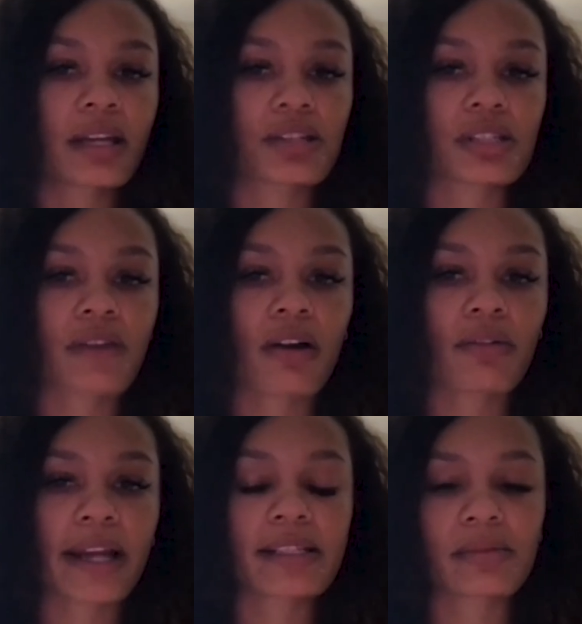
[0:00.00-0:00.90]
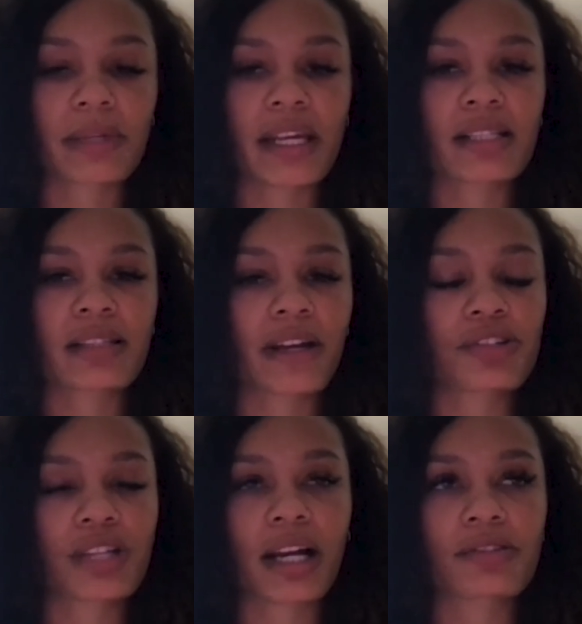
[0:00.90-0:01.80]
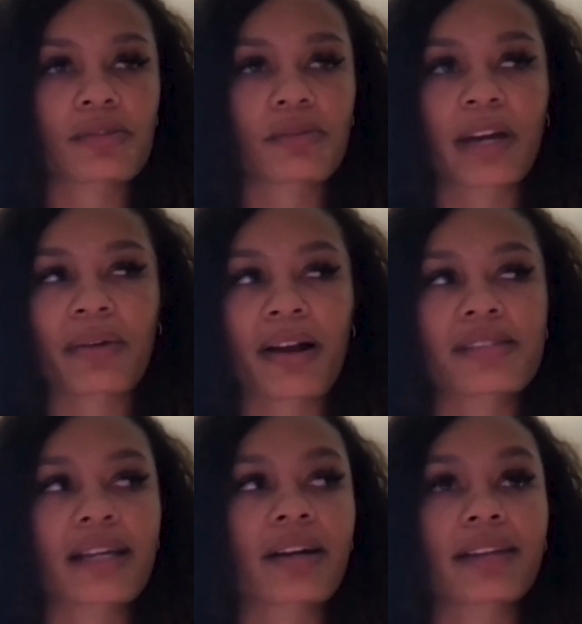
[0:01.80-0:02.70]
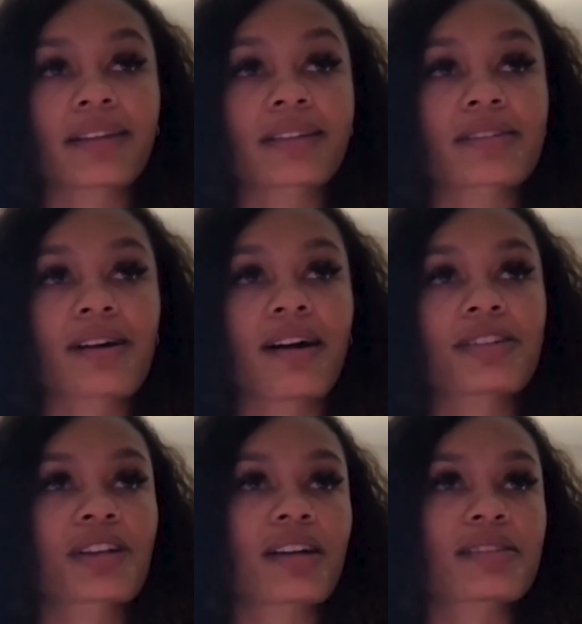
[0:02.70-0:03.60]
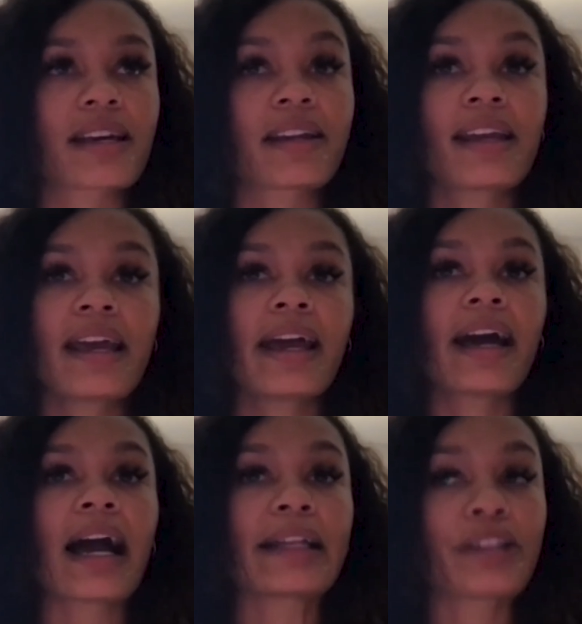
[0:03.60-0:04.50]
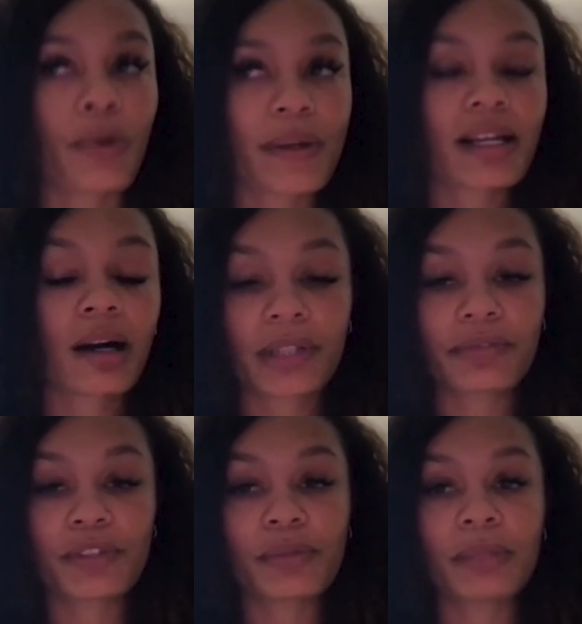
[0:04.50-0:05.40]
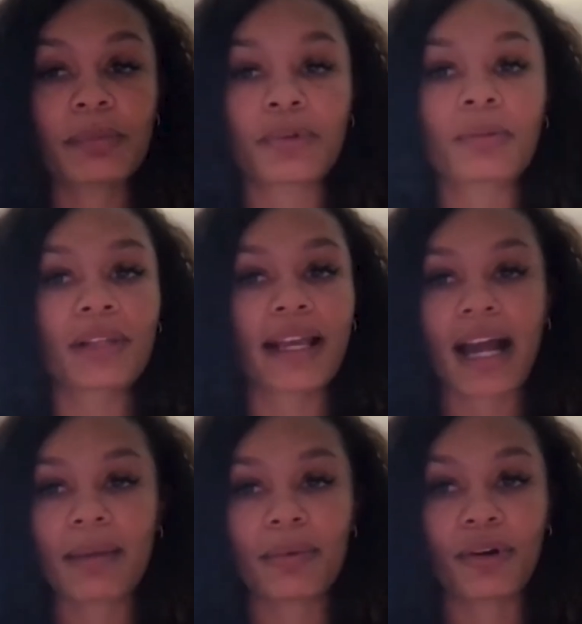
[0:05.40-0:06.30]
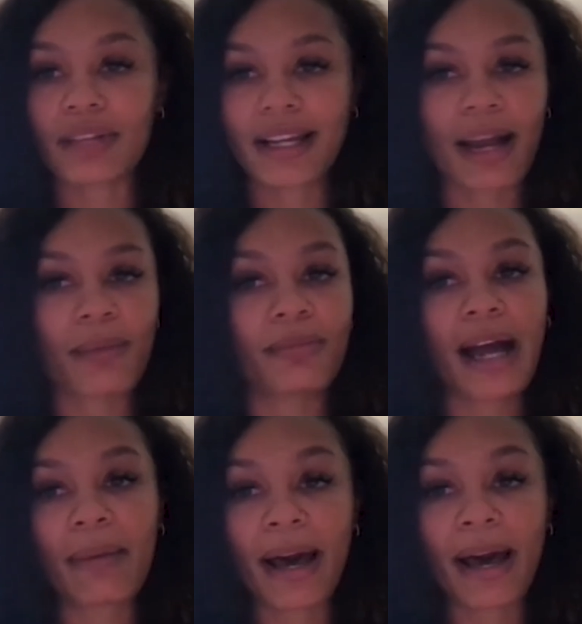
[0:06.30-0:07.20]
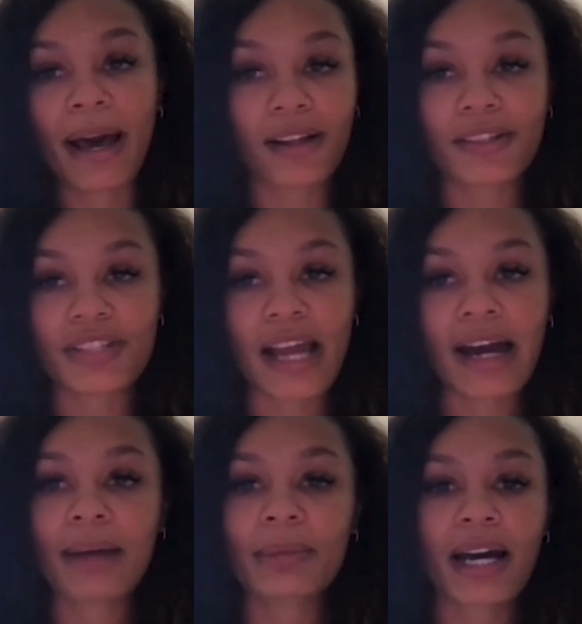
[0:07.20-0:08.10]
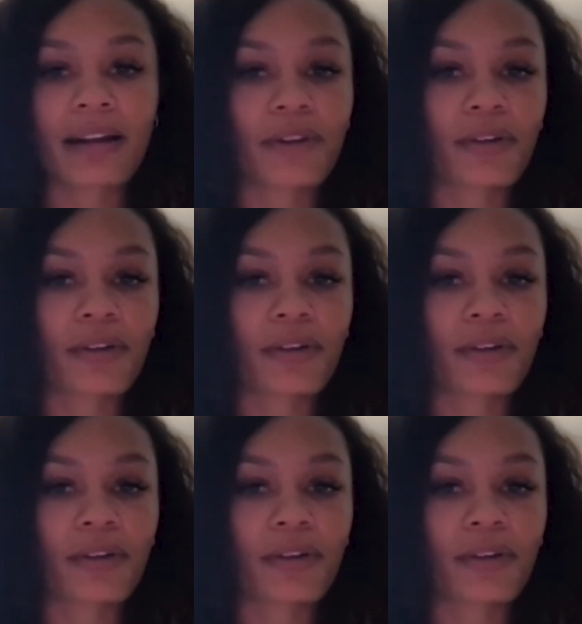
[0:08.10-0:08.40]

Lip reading: that just felt right to me. Cause eventually I got to a point where I was like, okay, look, this college content, I know it's helping a few people, but like, I'm out of college now. I'm